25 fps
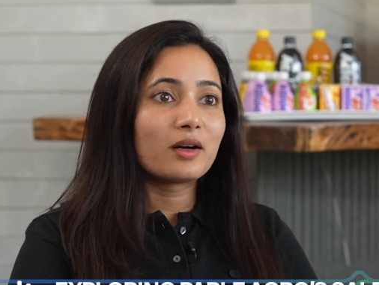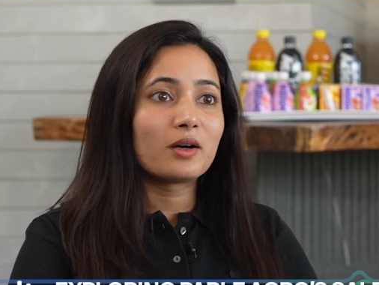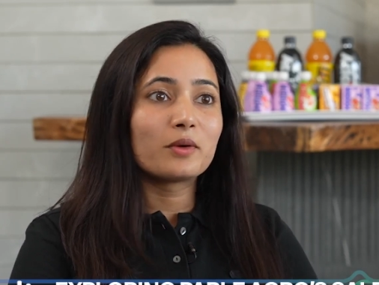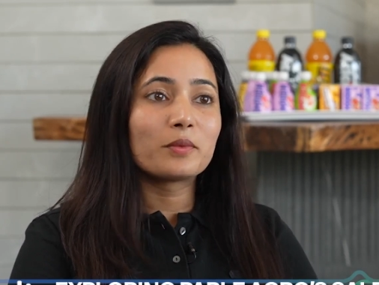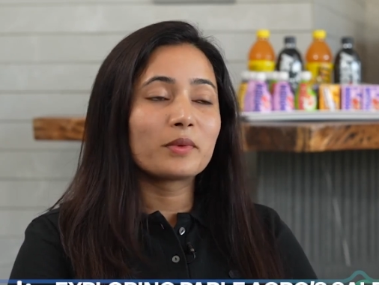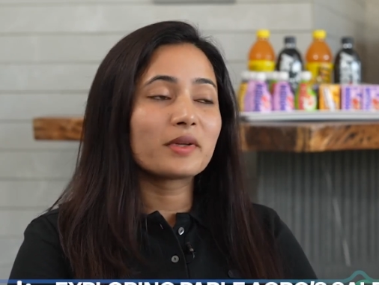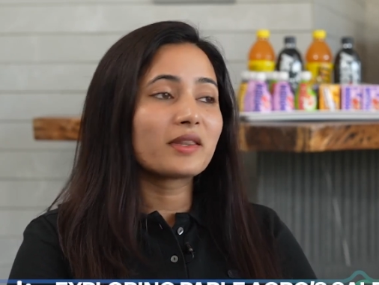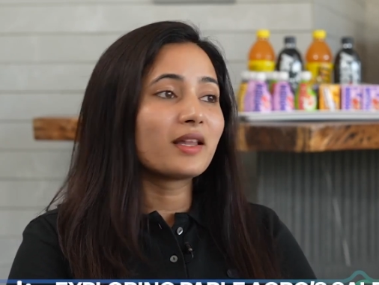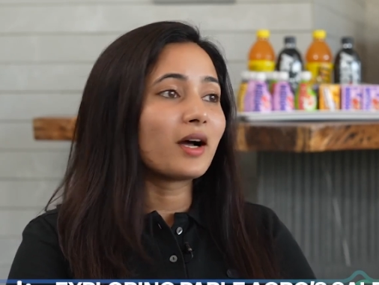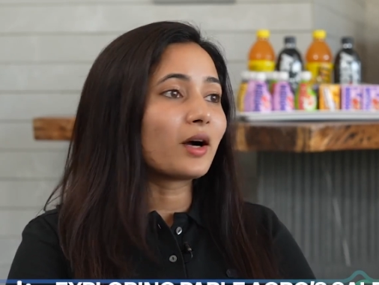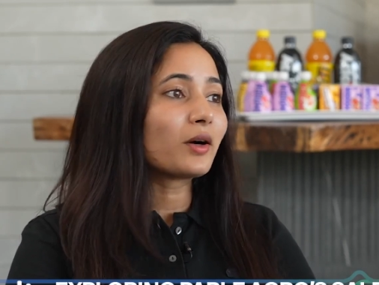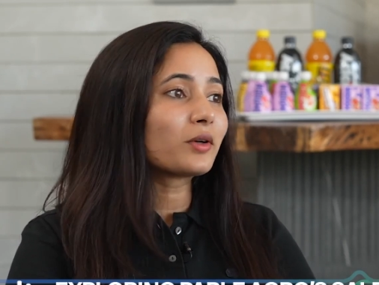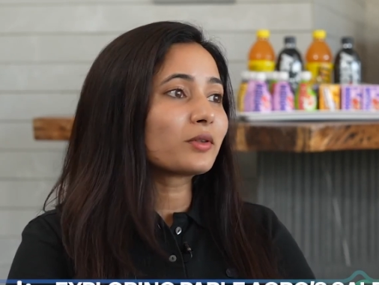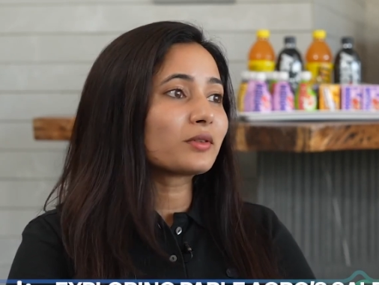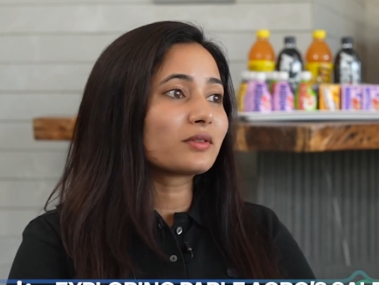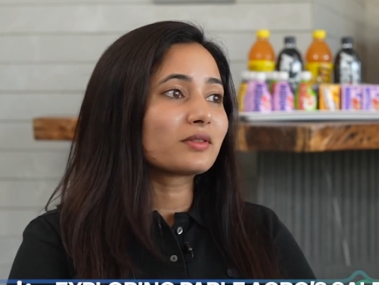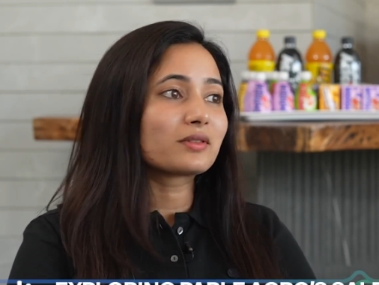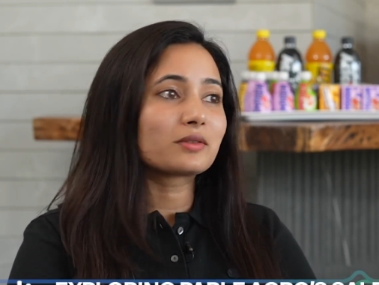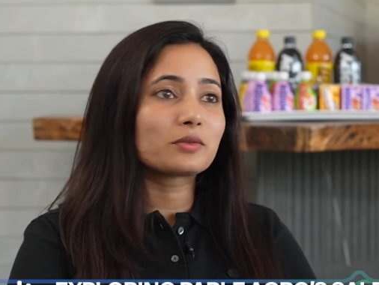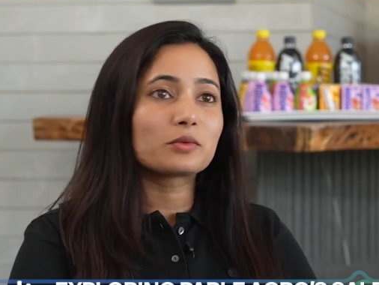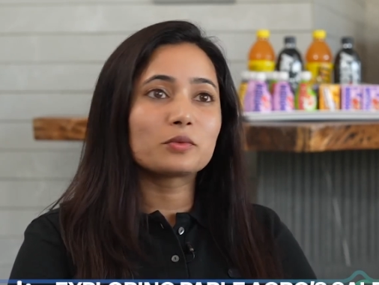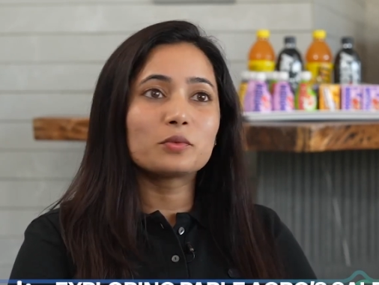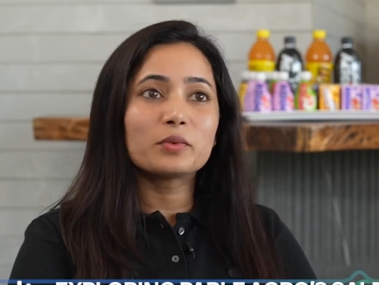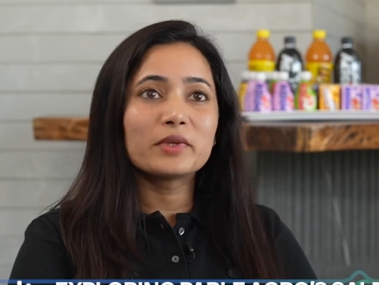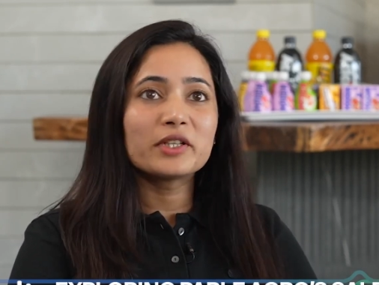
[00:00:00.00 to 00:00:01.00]
without
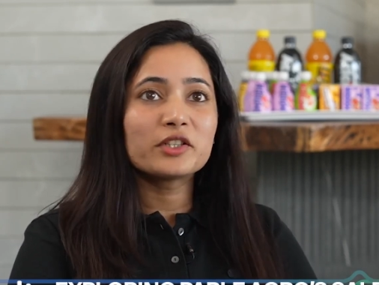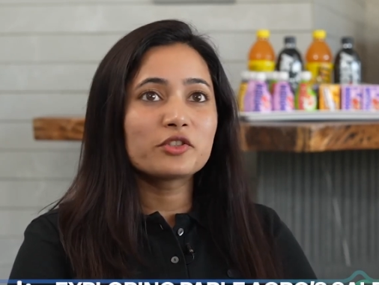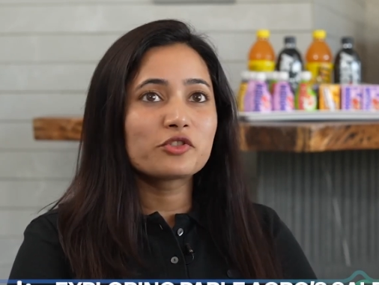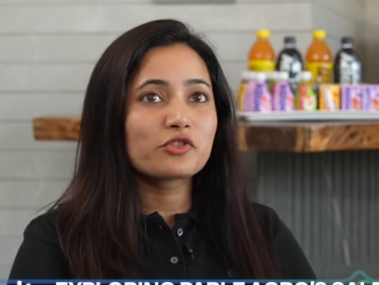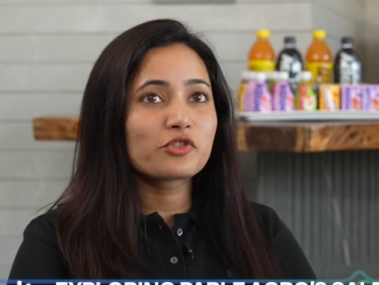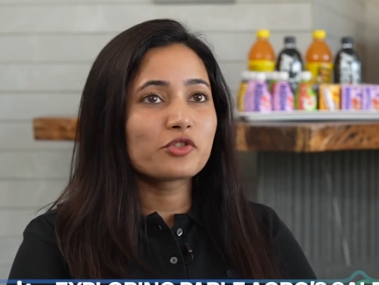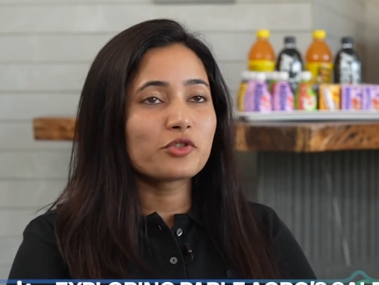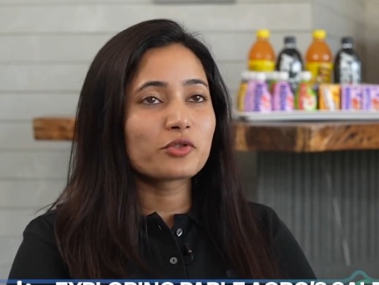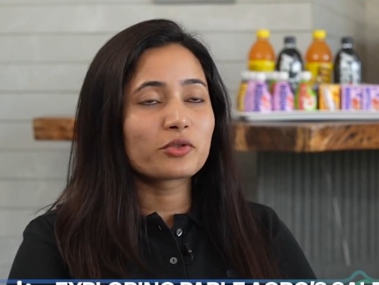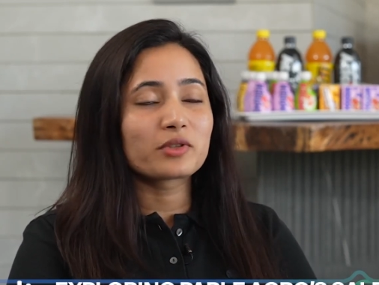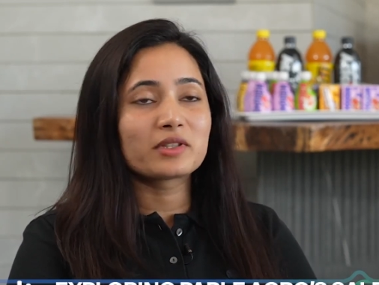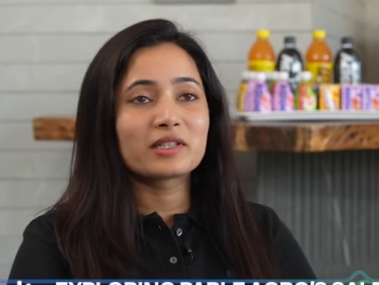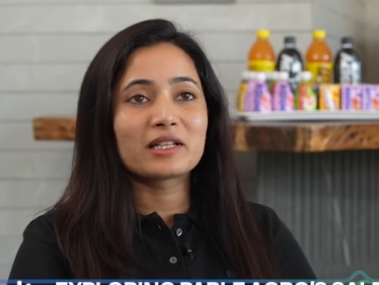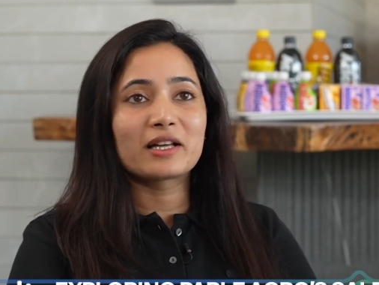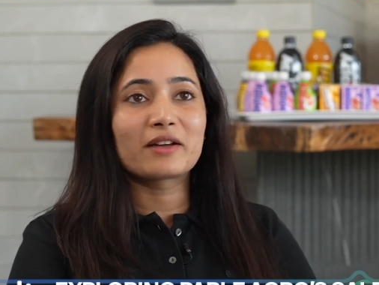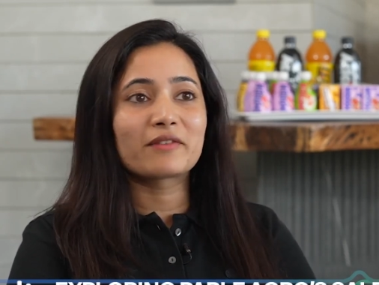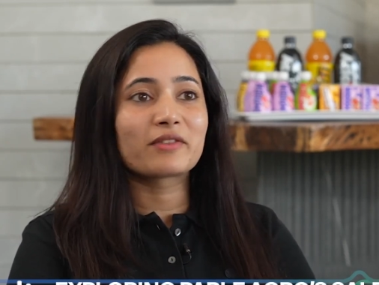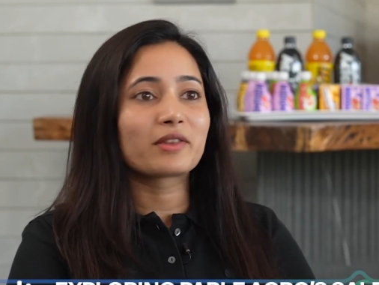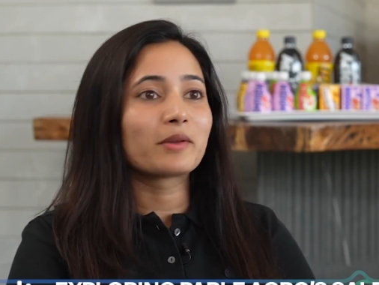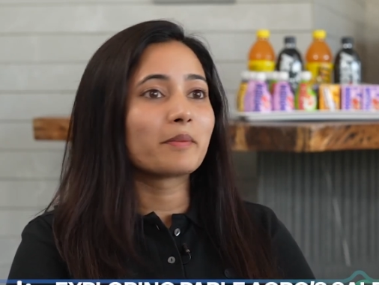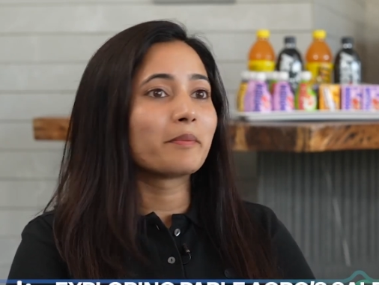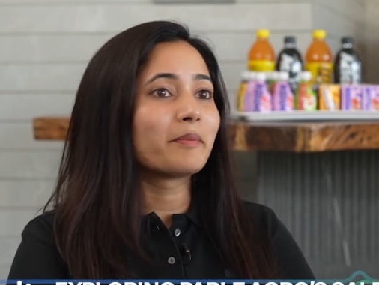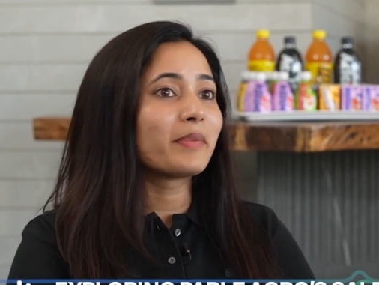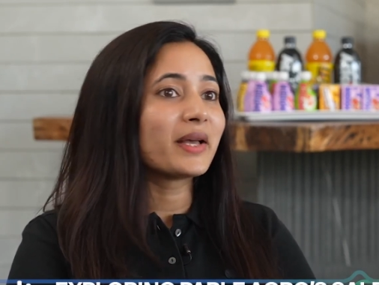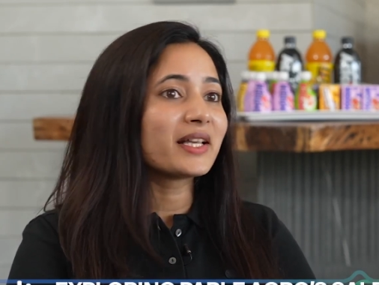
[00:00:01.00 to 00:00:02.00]
which you can have
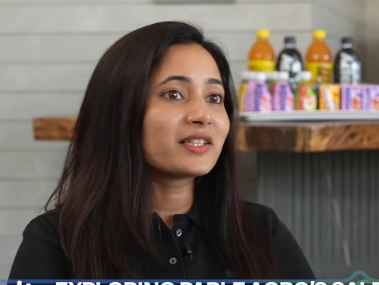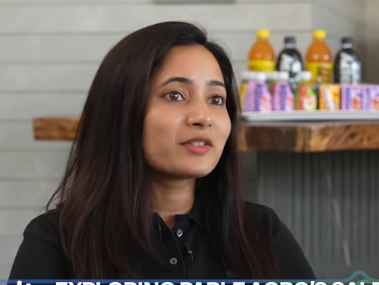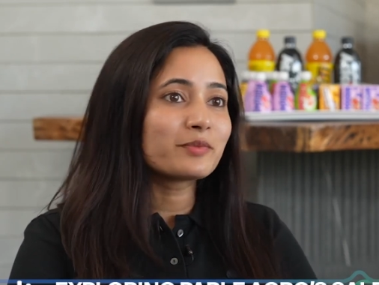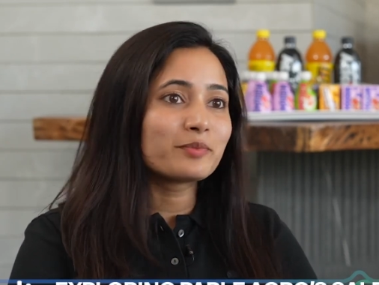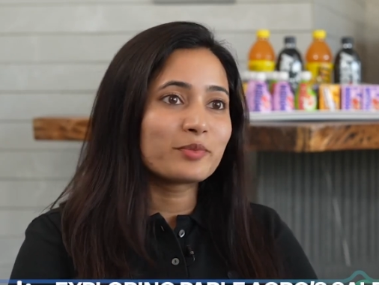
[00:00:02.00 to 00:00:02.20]
the best